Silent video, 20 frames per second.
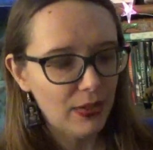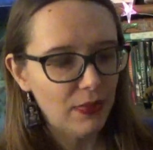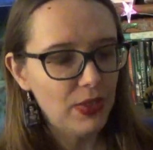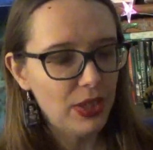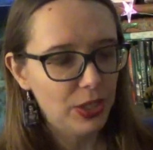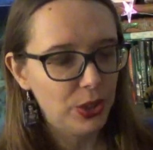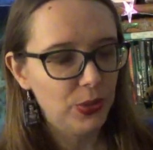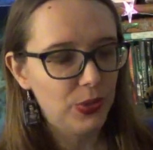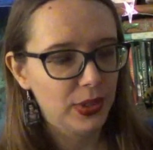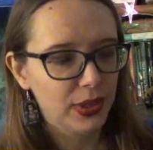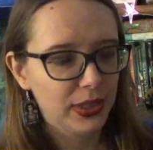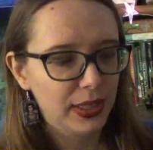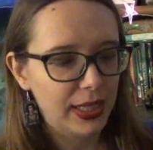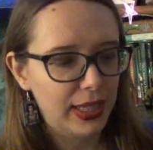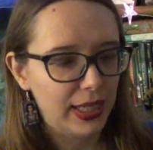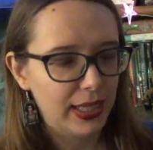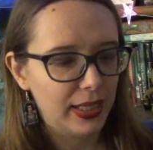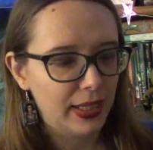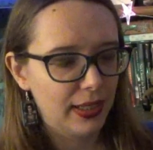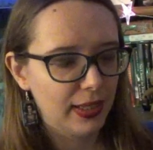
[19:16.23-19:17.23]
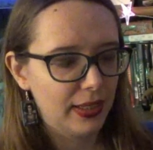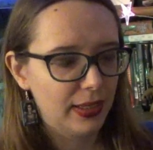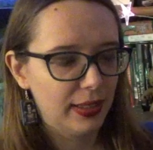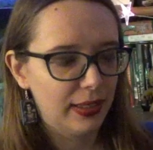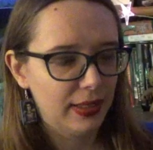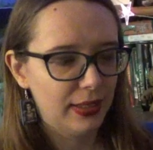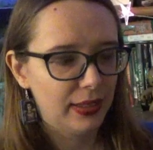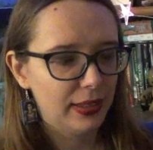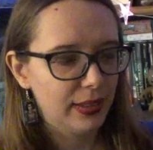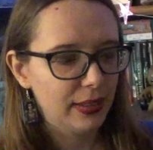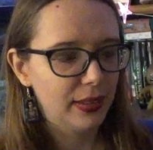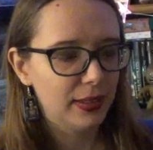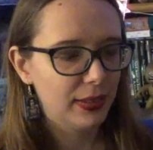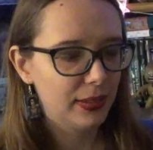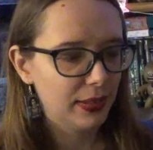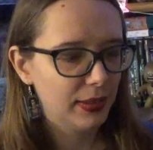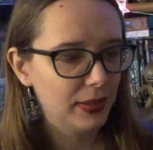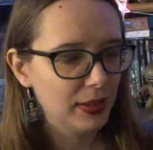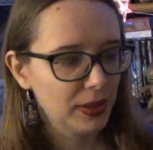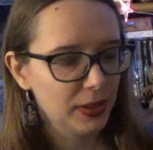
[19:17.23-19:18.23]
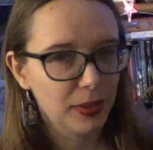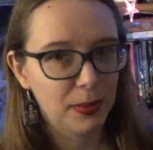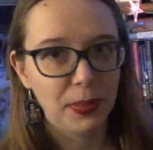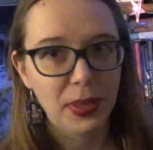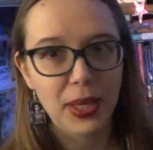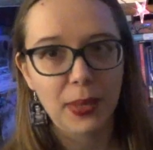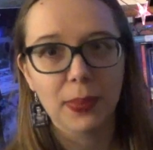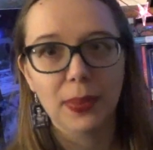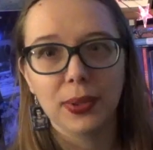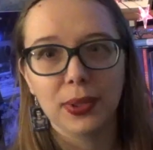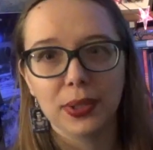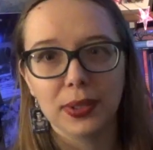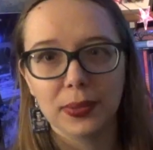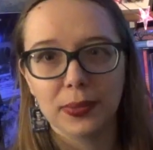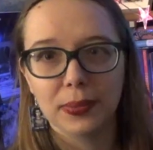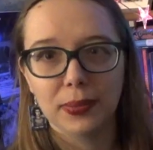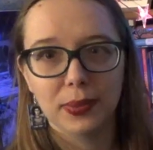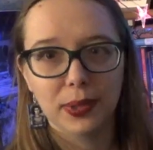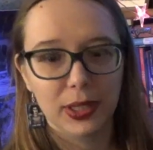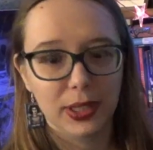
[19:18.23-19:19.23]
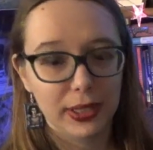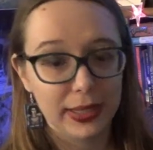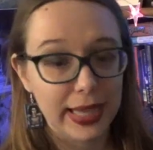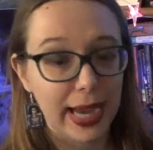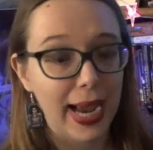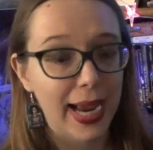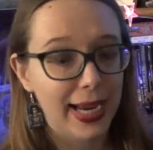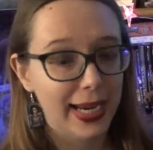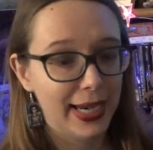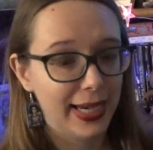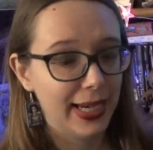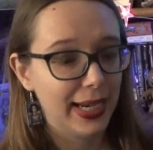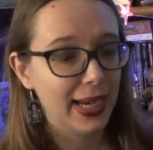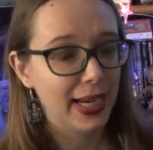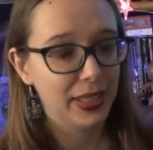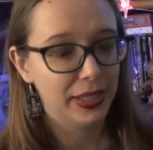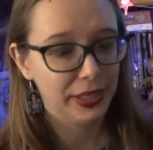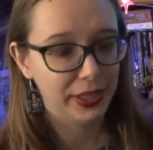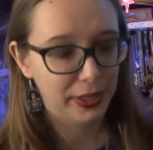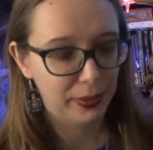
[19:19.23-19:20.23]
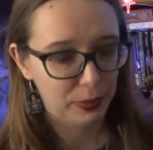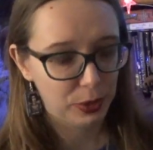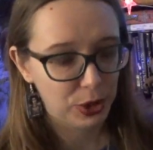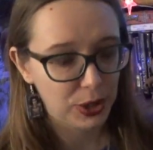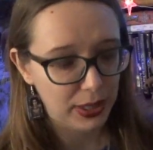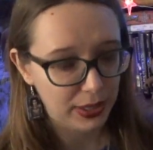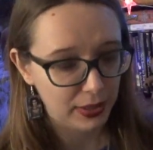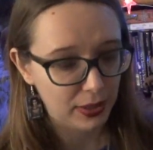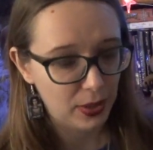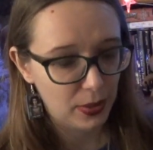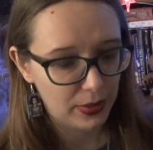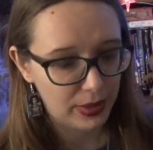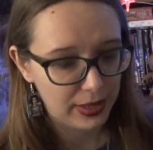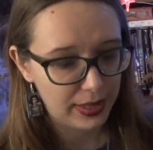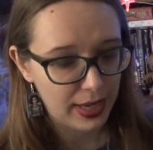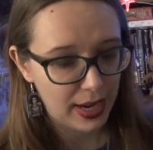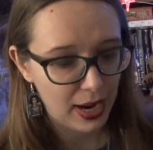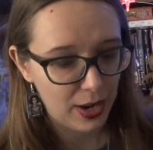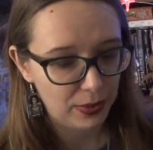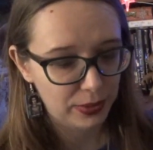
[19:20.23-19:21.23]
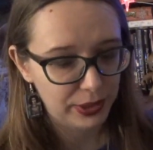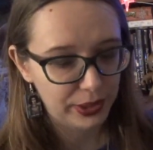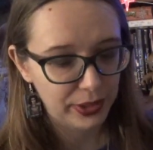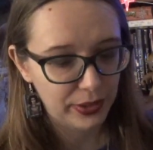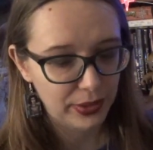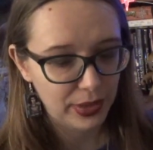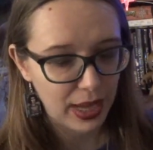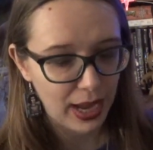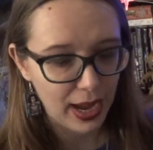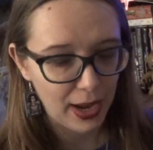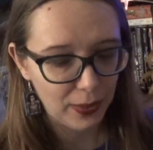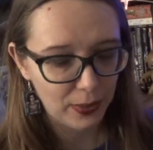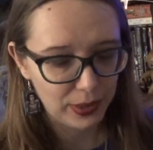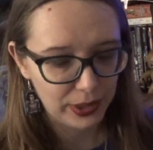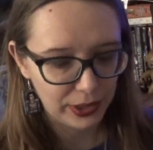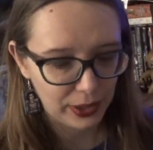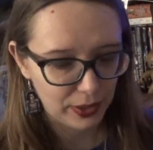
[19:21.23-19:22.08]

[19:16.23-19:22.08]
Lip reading: visually people dying and some shit going down, so that was